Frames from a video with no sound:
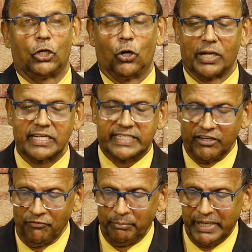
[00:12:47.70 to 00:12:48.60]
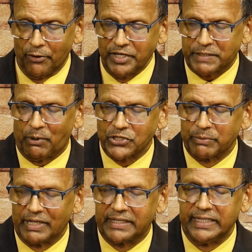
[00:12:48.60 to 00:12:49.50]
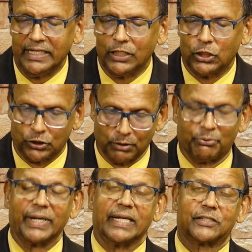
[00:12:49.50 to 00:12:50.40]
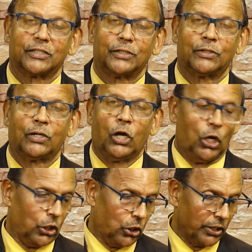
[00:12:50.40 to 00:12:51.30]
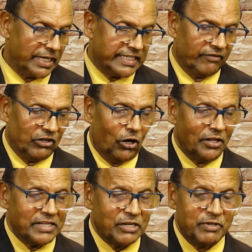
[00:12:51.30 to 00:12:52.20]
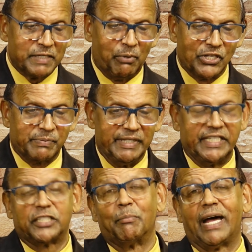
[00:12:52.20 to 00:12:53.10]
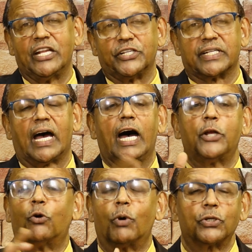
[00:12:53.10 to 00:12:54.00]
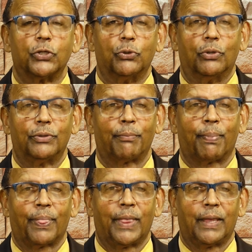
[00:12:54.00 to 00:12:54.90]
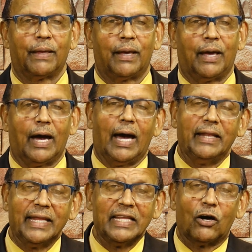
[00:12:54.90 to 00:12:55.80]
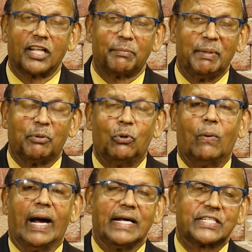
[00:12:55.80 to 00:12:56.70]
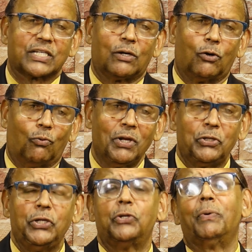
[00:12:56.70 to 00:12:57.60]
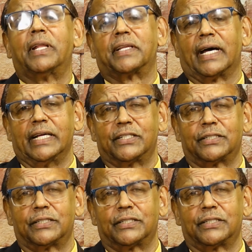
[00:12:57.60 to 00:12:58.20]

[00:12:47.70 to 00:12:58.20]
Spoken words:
God has given me a responsibility to bring it. God has given others a responsibility to manage it. I don't want to know. And then there are other people who ask, what do you do with the tithe?